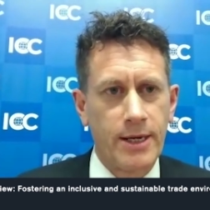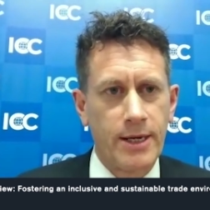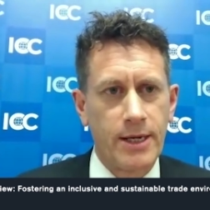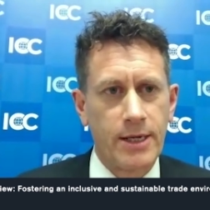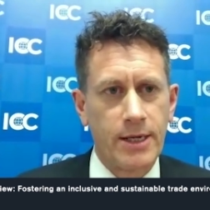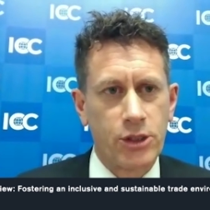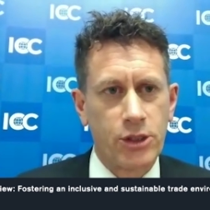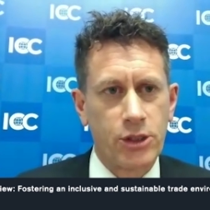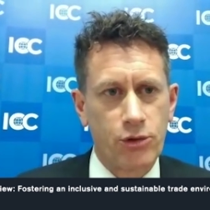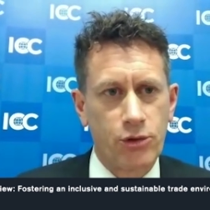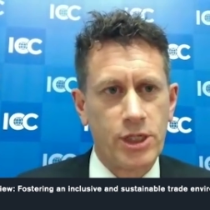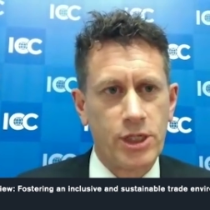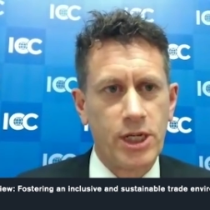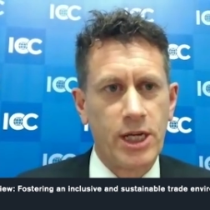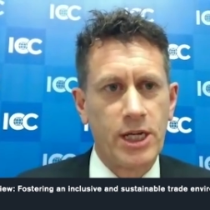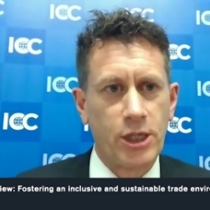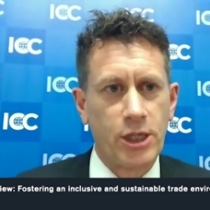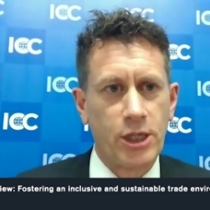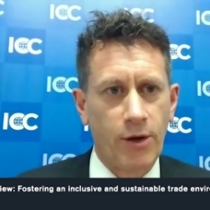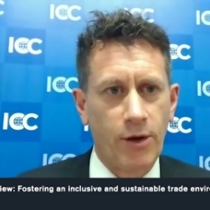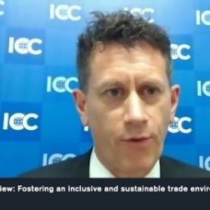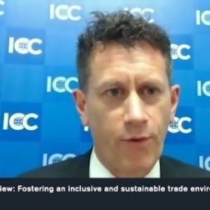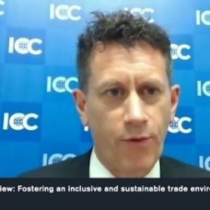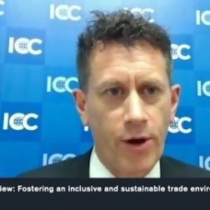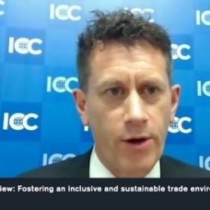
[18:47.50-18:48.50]
a
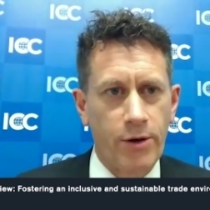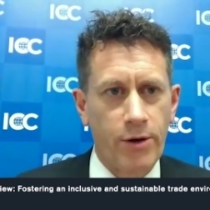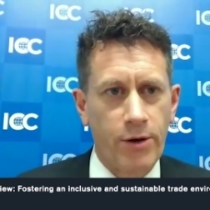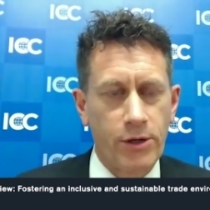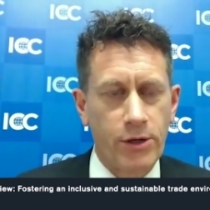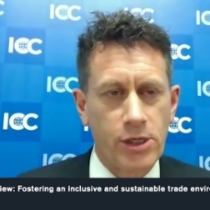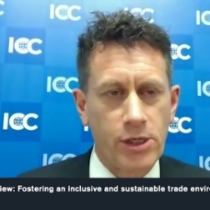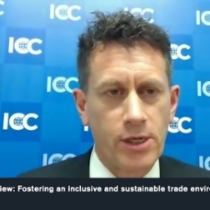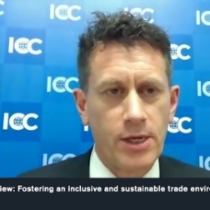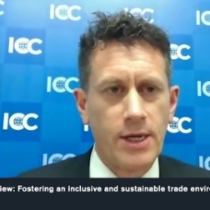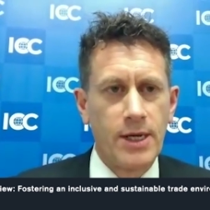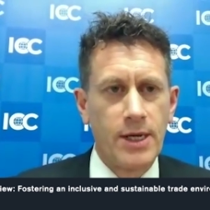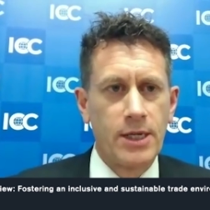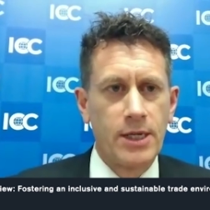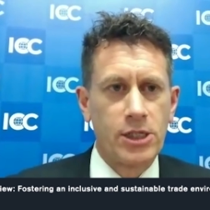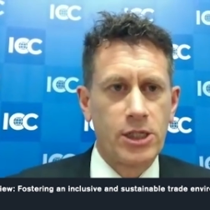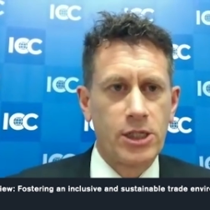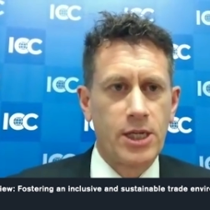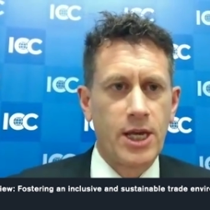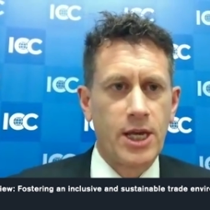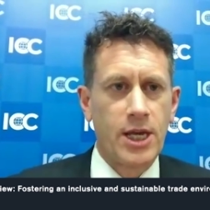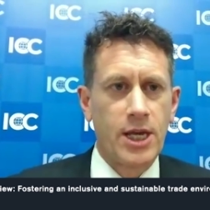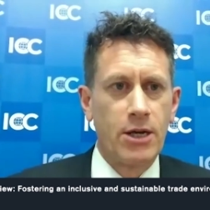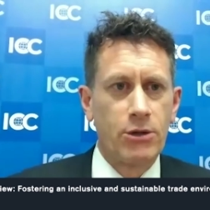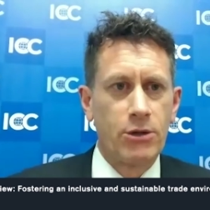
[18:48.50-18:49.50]
strategic focus.
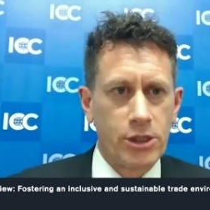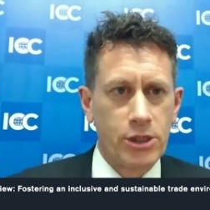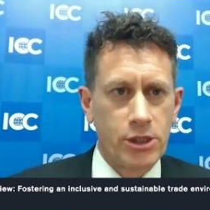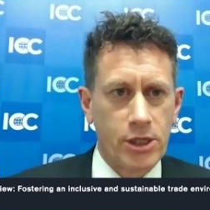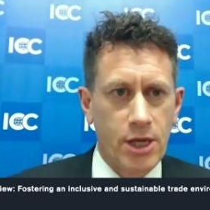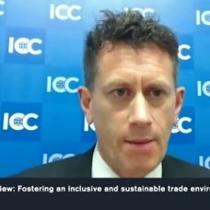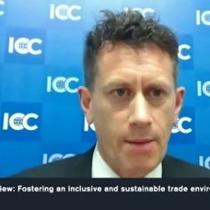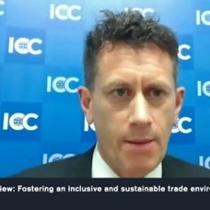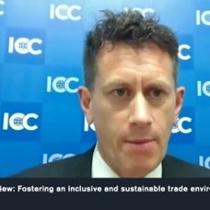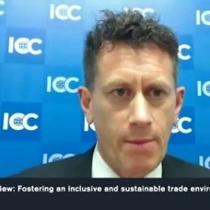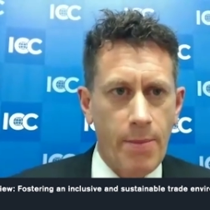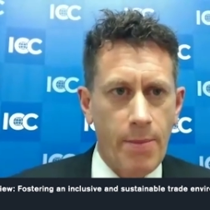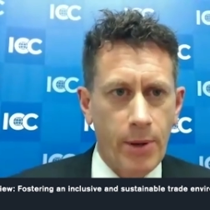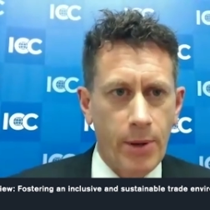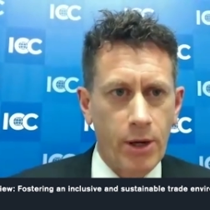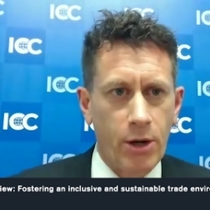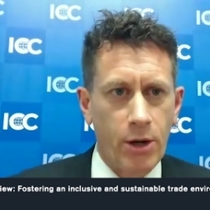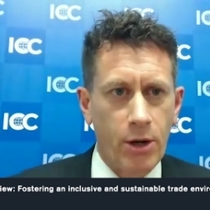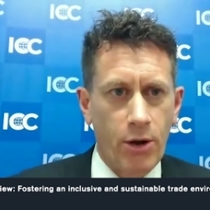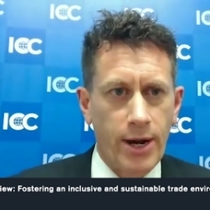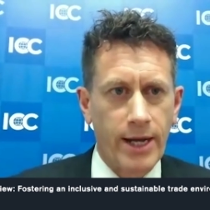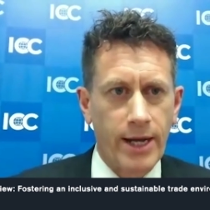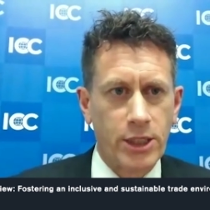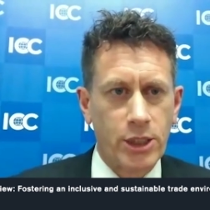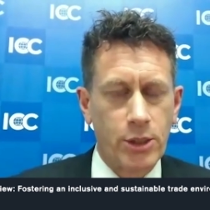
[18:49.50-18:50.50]
Skills has come up a
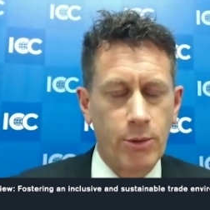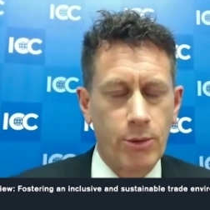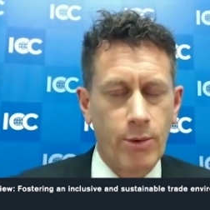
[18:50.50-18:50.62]
lot, actually.